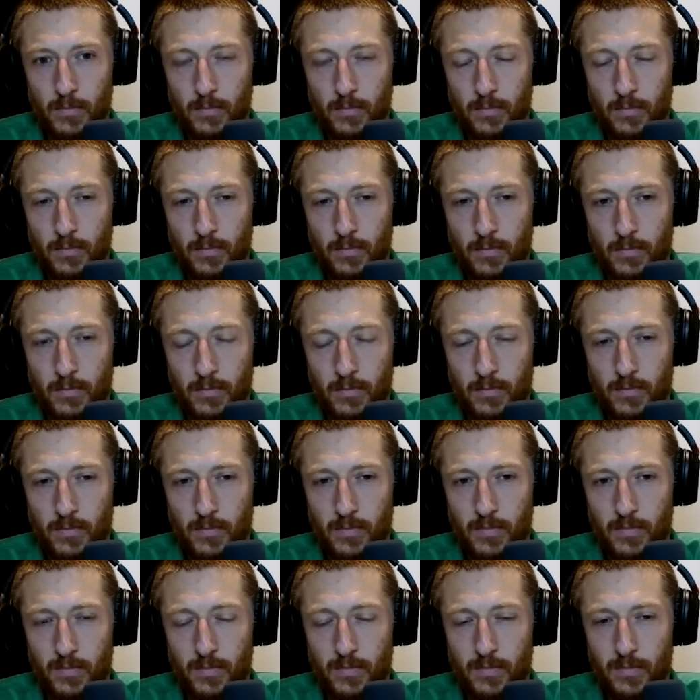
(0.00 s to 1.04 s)

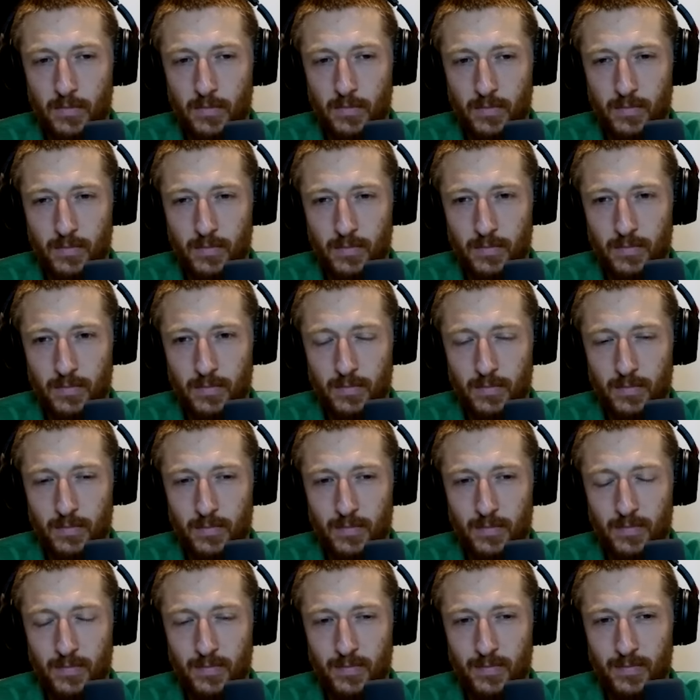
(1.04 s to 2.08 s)

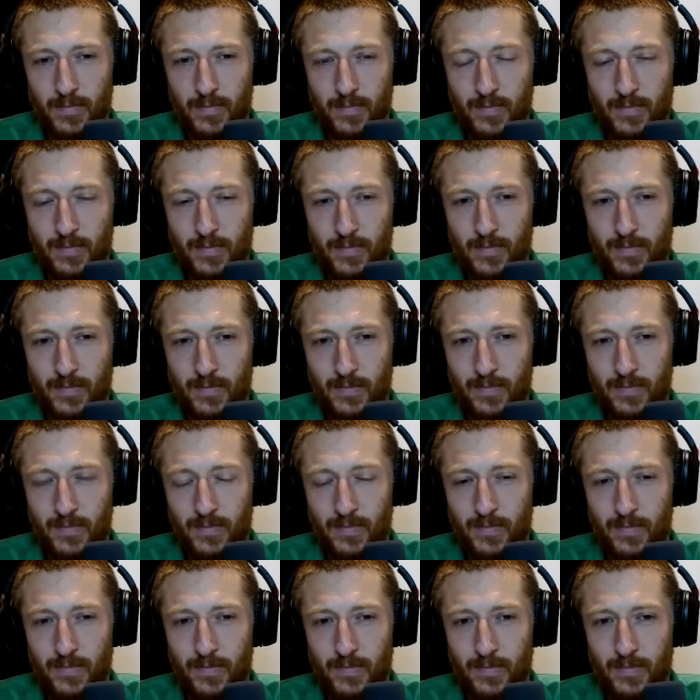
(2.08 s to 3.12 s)

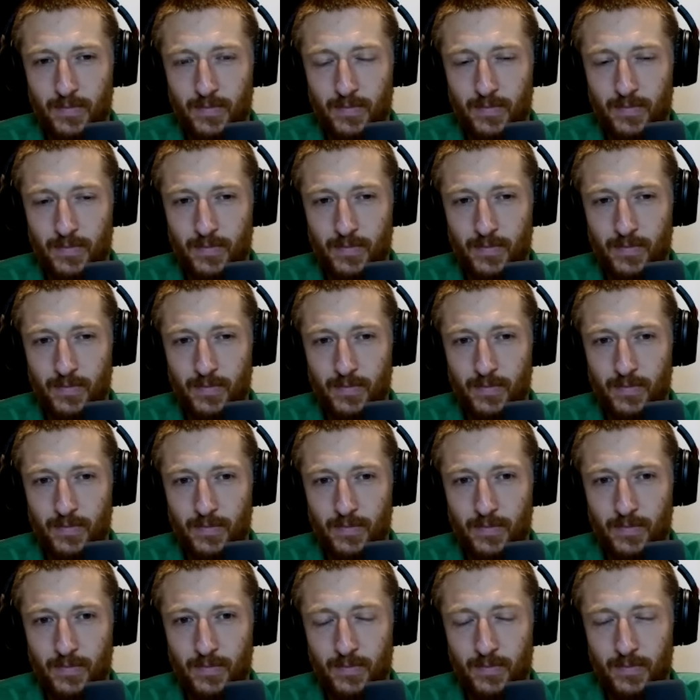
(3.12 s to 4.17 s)

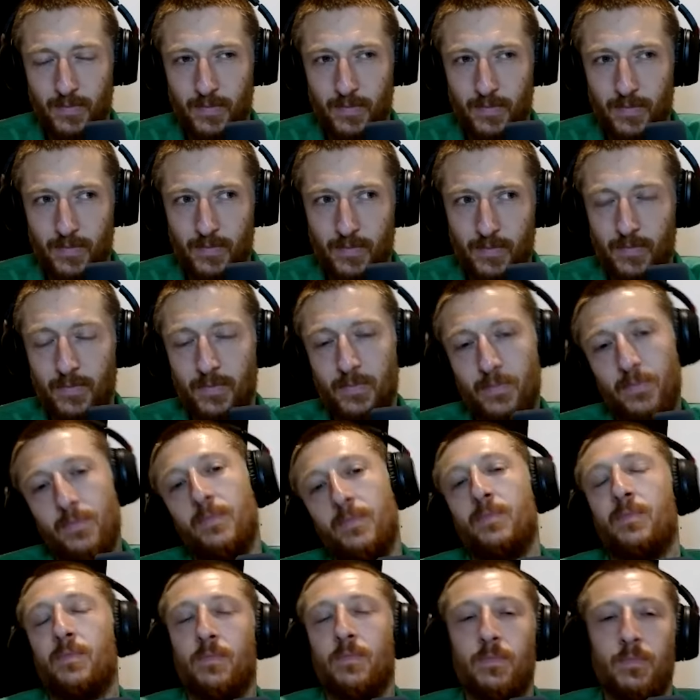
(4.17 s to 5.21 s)

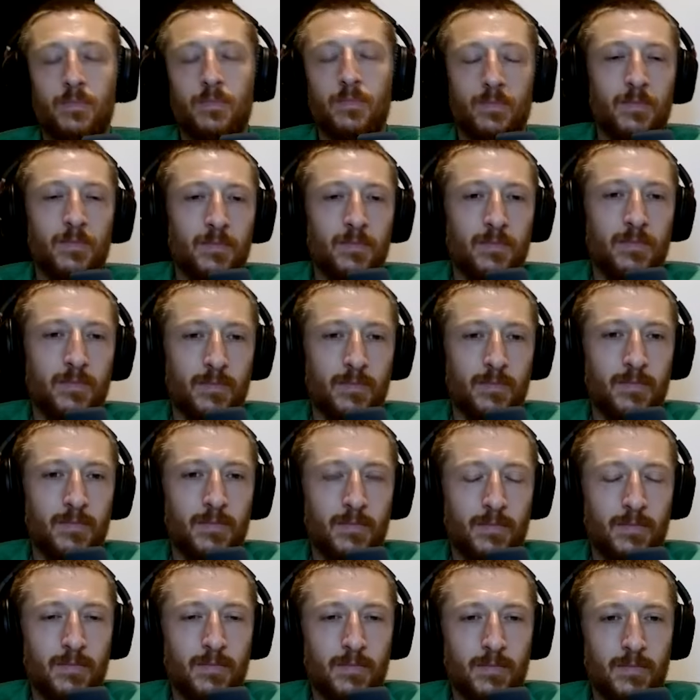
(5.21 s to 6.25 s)

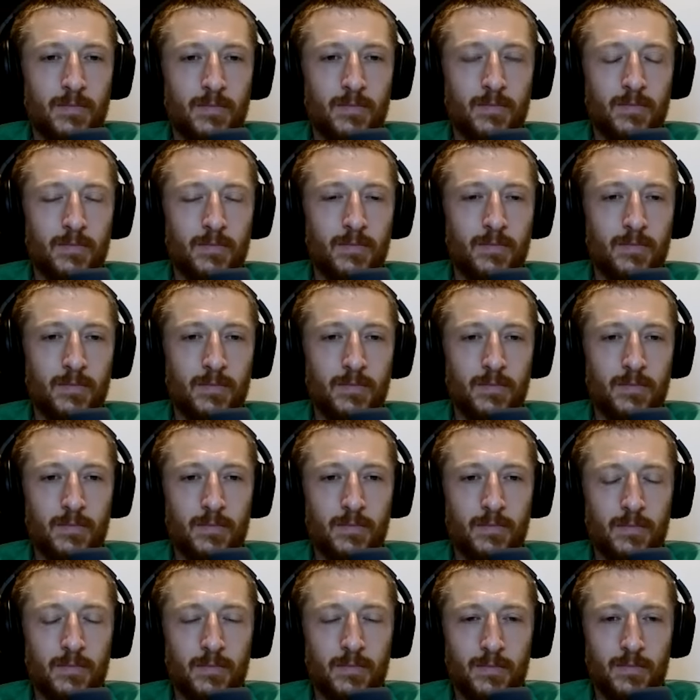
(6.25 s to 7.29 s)

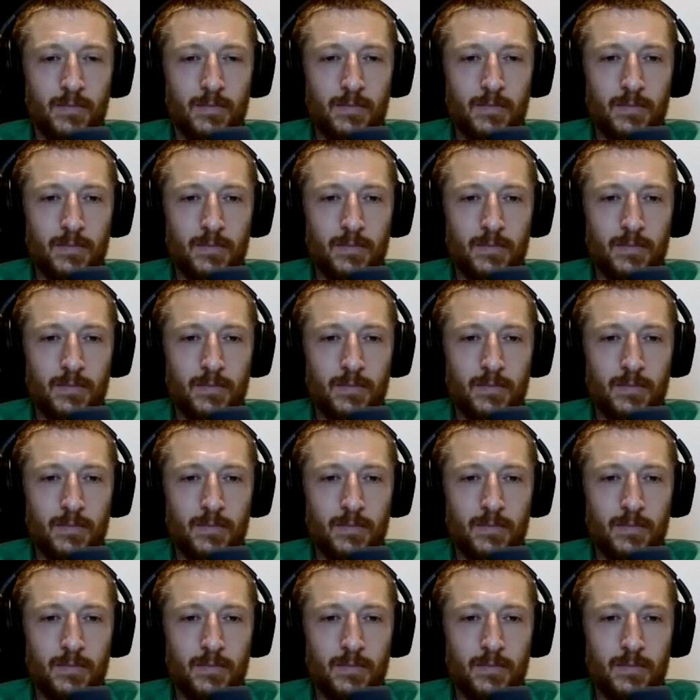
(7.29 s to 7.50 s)
This person isn't speaking.